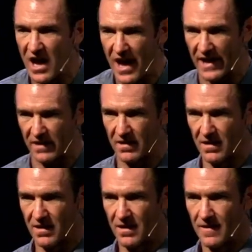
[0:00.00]
God.
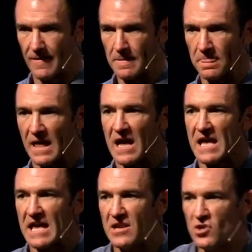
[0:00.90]

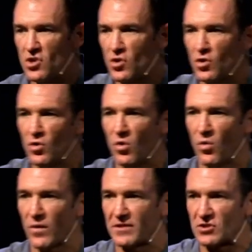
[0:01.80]
He
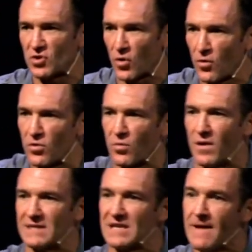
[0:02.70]
knew what the truth
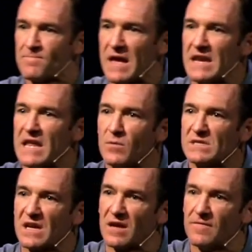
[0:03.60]
was, and he
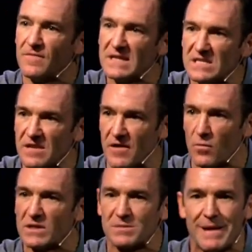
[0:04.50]
was convinced of
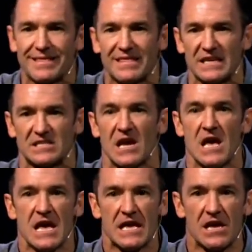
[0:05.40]
it, which meant this.
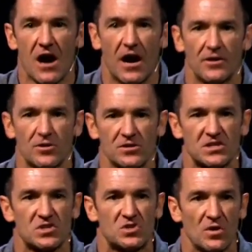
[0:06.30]
He
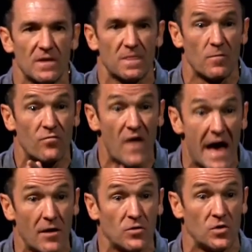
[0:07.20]
understood the
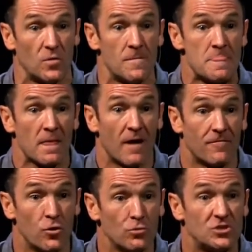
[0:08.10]
value
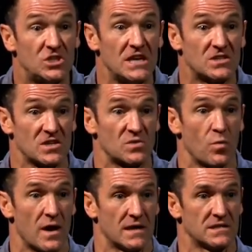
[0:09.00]
of who Jesus
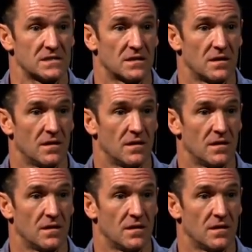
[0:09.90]
was.